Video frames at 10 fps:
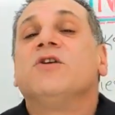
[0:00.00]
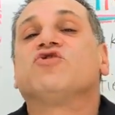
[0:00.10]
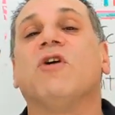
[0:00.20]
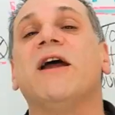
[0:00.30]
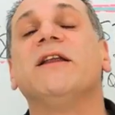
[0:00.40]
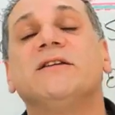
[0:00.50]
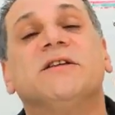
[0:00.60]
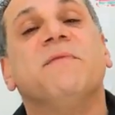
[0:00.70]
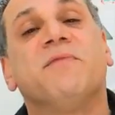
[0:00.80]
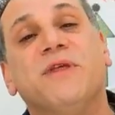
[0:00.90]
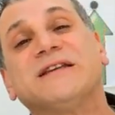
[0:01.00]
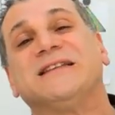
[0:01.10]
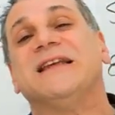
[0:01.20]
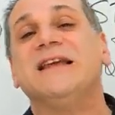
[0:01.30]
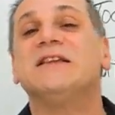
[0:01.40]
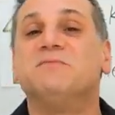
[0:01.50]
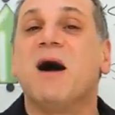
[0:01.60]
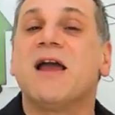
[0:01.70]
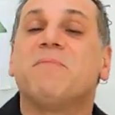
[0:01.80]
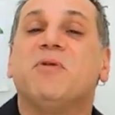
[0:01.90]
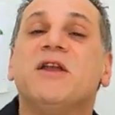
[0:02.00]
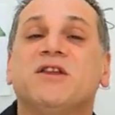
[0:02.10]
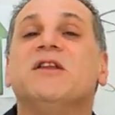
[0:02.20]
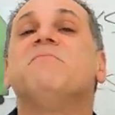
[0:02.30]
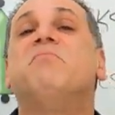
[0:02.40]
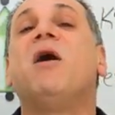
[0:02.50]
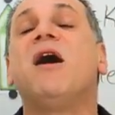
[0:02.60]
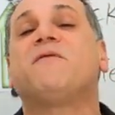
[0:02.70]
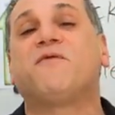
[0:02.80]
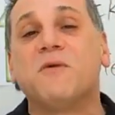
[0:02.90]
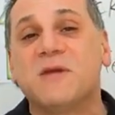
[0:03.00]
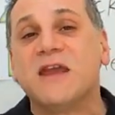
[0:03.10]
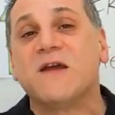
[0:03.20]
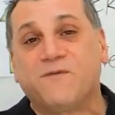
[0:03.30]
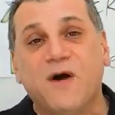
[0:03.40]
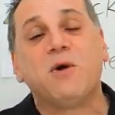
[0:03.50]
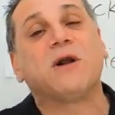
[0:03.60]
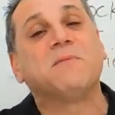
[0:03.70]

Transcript: Traders, this is my opinion, but from here forward,